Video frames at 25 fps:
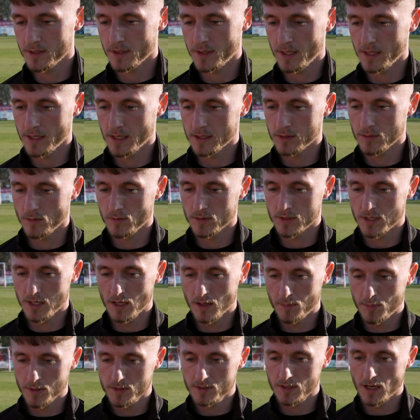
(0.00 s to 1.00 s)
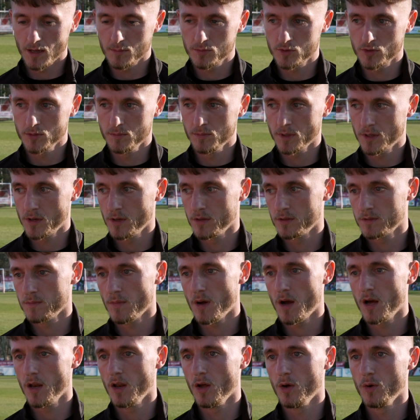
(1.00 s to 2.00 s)
I think there's obviously a perception, because
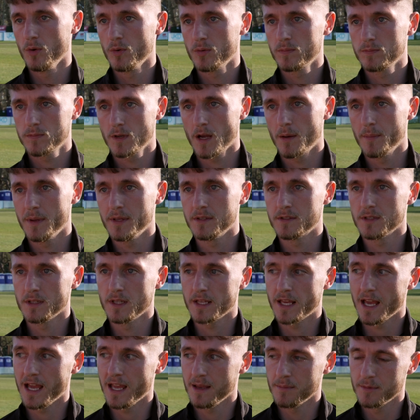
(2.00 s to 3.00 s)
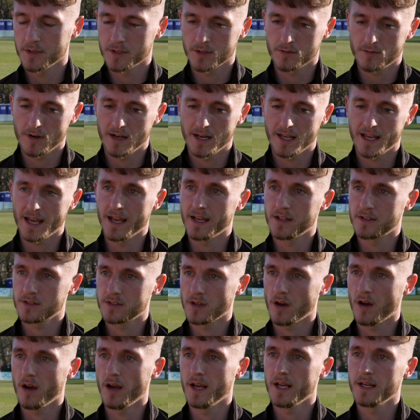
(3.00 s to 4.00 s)
Marlow come into the game as a relegated
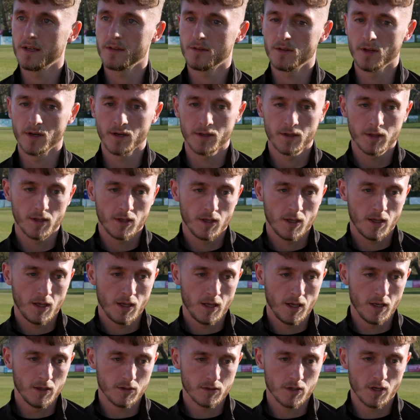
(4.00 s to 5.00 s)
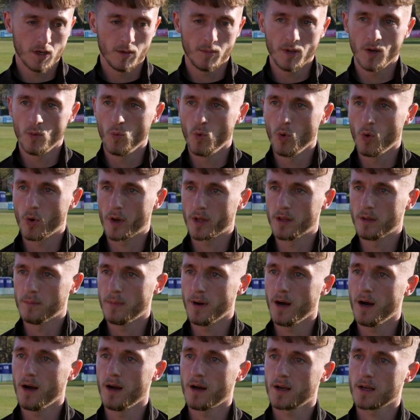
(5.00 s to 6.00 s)
side, that it's going to be a walk in the
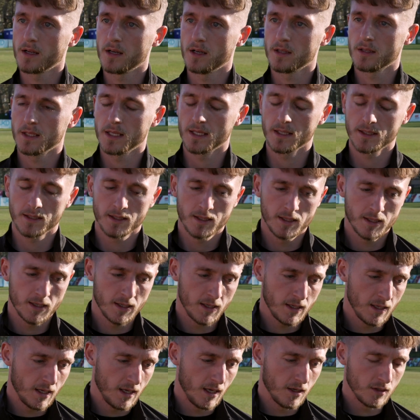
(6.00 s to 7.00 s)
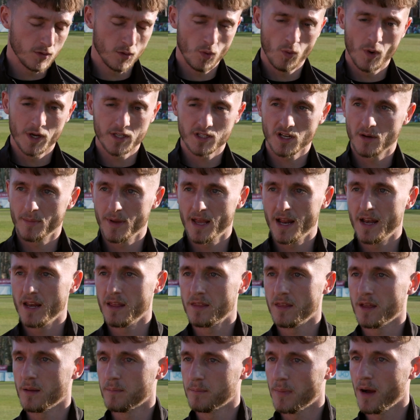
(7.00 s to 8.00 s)
park, and I think it's always going to be
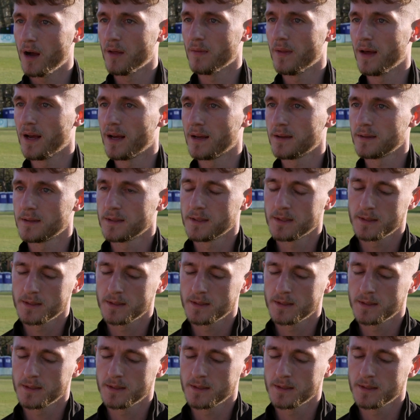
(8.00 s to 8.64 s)
anything but that.